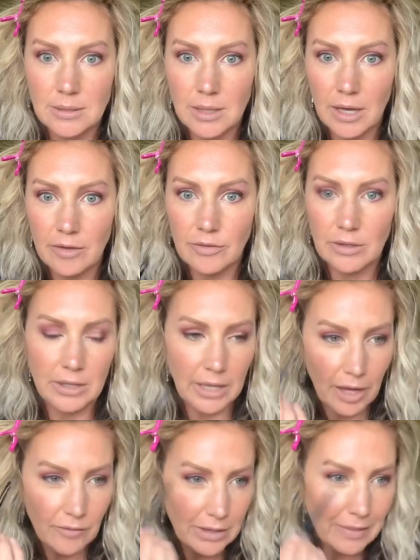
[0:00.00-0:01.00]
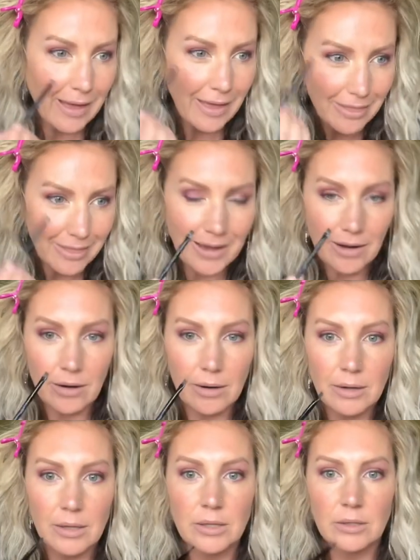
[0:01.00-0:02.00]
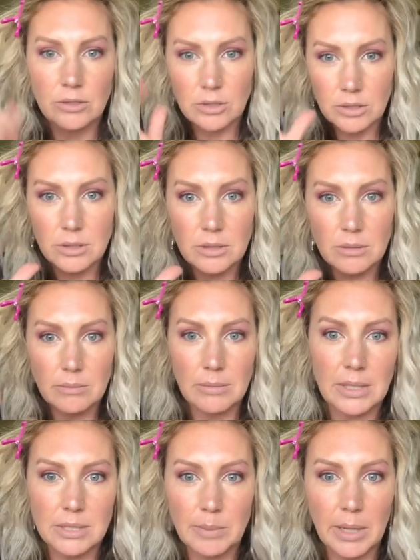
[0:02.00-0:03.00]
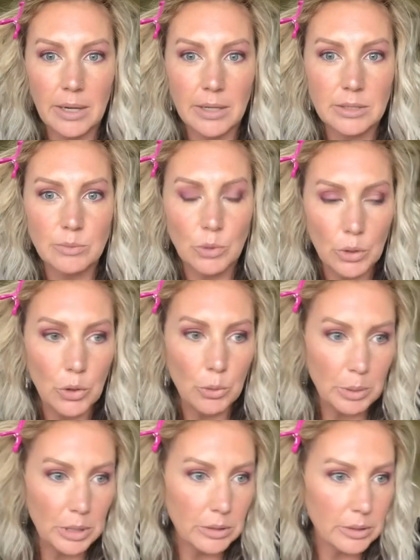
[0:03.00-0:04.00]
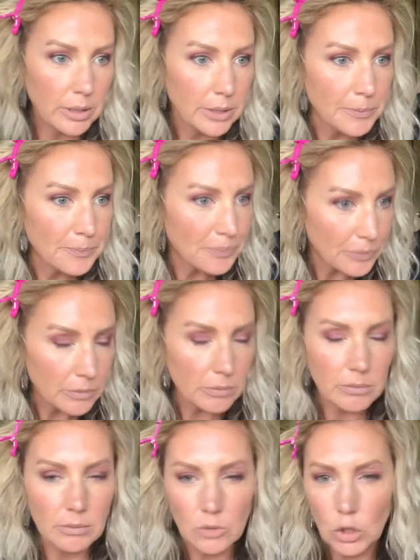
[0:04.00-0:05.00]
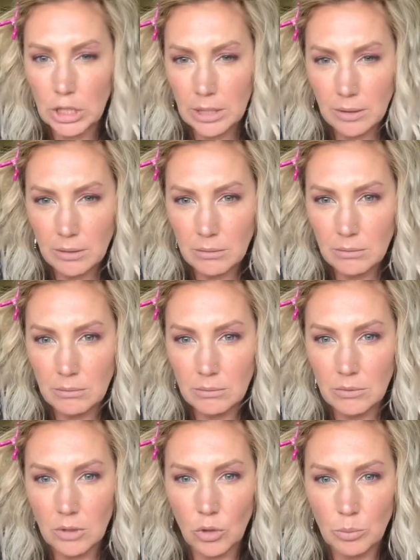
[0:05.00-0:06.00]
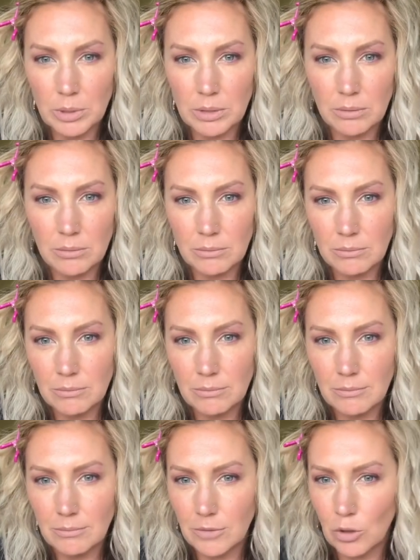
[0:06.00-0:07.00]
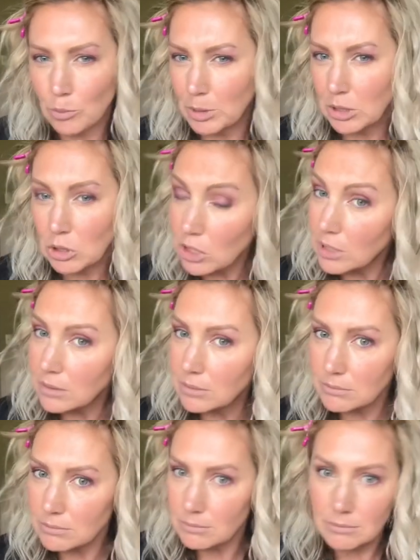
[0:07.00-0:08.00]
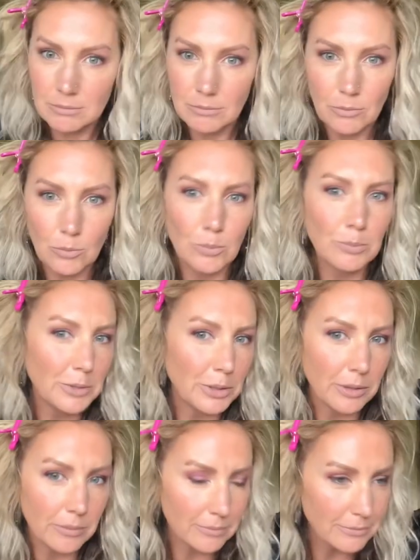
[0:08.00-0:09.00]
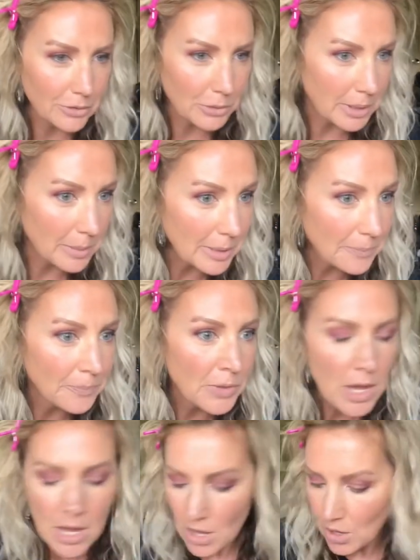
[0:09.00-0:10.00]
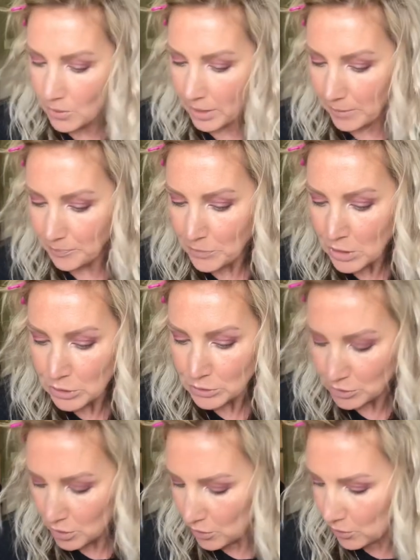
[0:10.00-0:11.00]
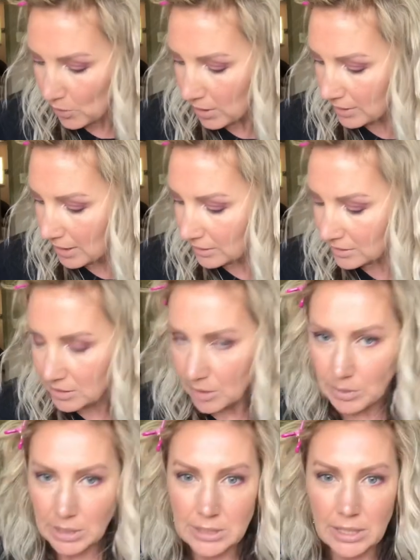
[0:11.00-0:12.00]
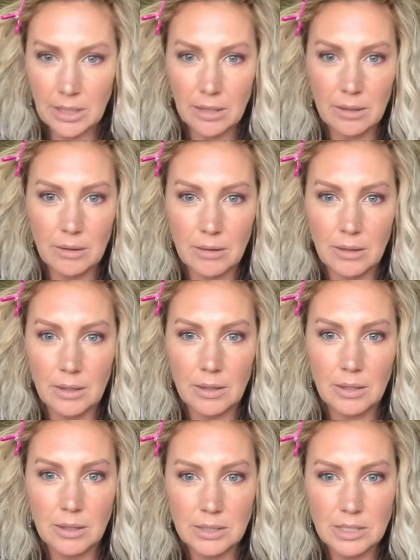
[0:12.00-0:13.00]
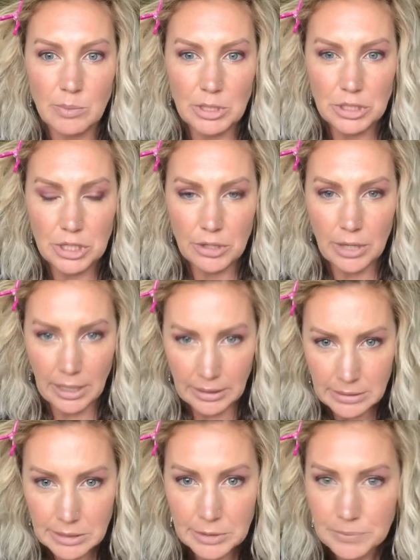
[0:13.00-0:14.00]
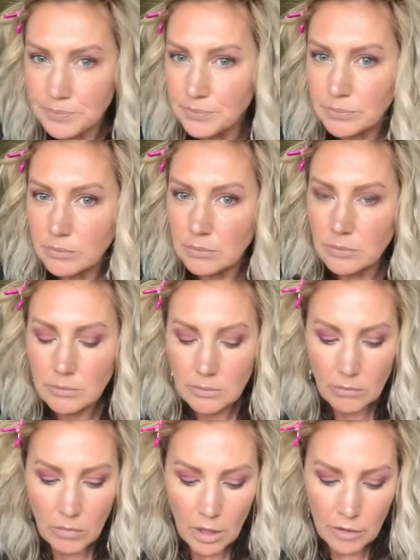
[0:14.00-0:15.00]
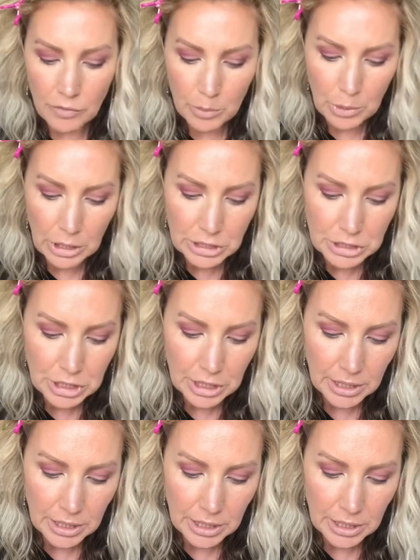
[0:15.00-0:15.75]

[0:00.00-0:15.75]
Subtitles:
I feel like having that there just makes my eyes more open, like looking, open look, you know what I mean. Okay, so next I'm gonna take the smudgier end of the brush